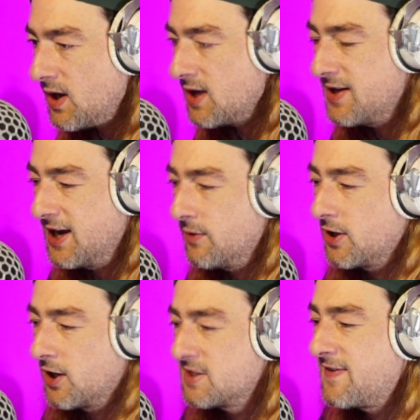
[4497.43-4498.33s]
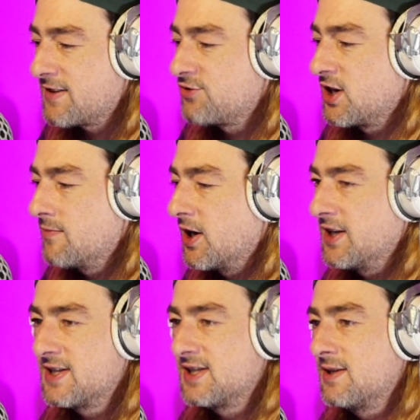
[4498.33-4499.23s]
Here we are, factoring in money.
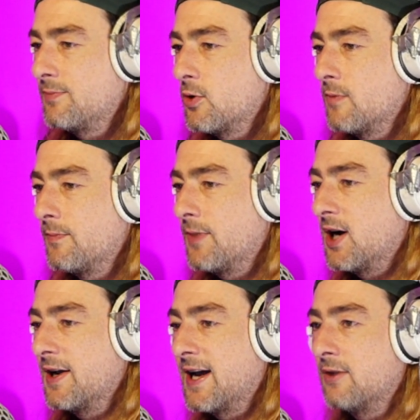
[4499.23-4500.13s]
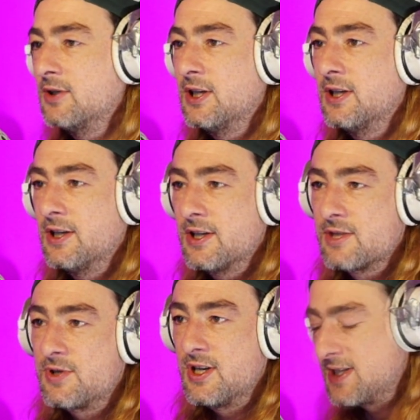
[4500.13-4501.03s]
This is an important part now. So I'm
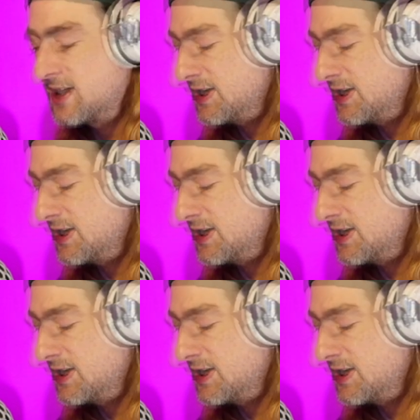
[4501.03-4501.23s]
just going to delete